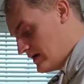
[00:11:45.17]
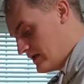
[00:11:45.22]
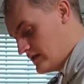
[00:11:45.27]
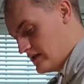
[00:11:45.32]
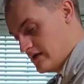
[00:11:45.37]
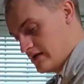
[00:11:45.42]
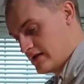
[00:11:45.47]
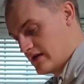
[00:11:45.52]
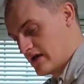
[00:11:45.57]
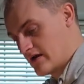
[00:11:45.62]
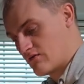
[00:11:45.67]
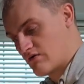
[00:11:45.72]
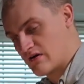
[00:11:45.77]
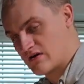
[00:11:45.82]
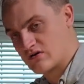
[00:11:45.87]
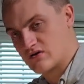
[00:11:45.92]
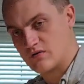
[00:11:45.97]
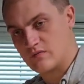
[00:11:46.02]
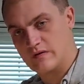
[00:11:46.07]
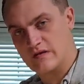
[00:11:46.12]
I'll get
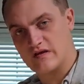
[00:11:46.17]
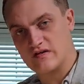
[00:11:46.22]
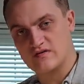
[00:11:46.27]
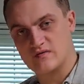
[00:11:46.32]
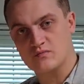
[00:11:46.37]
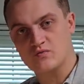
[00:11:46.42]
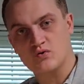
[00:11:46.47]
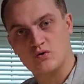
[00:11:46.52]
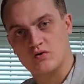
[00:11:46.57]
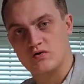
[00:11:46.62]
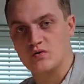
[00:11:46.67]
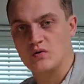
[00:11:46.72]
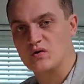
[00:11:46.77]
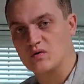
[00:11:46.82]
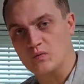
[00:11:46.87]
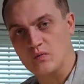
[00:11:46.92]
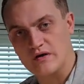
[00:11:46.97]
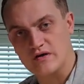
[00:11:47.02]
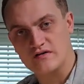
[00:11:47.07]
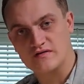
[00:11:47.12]
cracking on with this. I'm sure you don't want
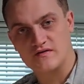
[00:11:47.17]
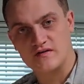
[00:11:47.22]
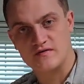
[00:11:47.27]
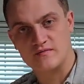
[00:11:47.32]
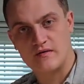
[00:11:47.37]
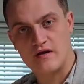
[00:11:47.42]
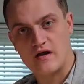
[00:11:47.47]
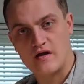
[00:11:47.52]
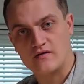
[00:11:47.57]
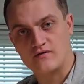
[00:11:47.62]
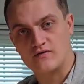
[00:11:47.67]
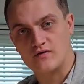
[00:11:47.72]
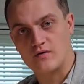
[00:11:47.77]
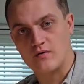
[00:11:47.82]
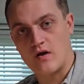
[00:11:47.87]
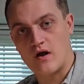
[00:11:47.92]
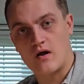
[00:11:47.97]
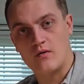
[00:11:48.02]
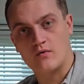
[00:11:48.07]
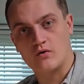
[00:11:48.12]
to witness this part, so
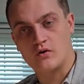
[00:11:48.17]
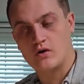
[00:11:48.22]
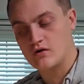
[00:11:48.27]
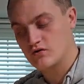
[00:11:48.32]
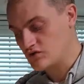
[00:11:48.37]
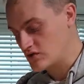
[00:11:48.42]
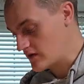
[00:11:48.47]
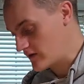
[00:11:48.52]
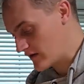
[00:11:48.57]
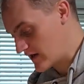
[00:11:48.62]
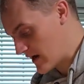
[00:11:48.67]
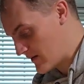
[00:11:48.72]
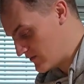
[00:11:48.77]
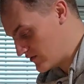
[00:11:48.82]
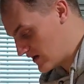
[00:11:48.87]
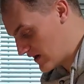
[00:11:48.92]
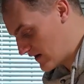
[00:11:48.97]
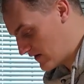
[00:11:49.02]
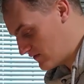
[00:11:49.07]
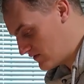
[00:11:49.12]
I will shut the camera
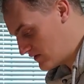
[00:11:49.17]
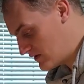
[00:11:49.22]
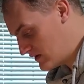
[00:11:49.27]
down